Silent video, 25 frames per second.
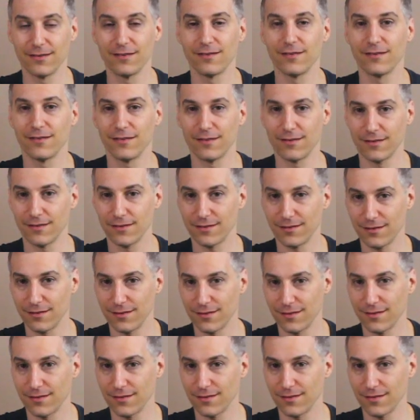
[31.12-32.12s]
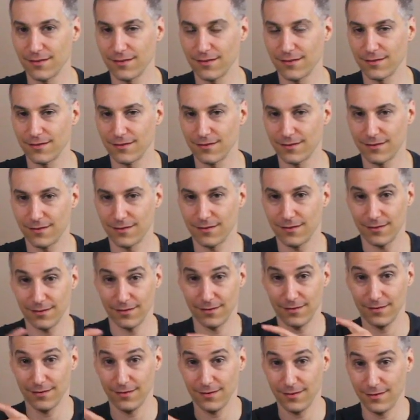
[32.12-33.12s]

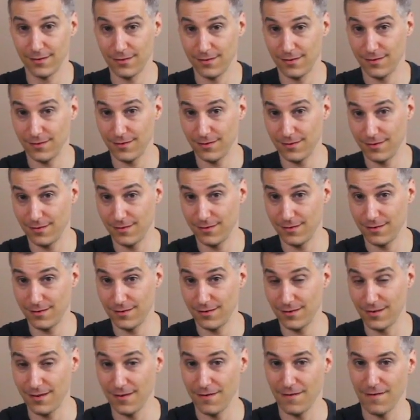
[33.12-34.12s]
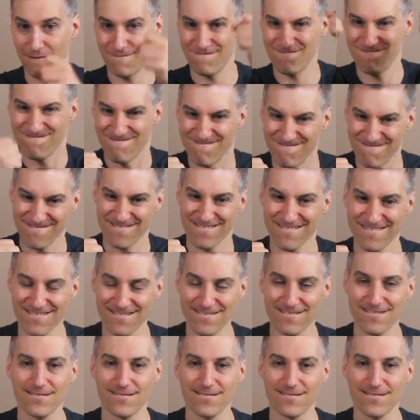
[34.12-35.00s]
This person isn't speaking.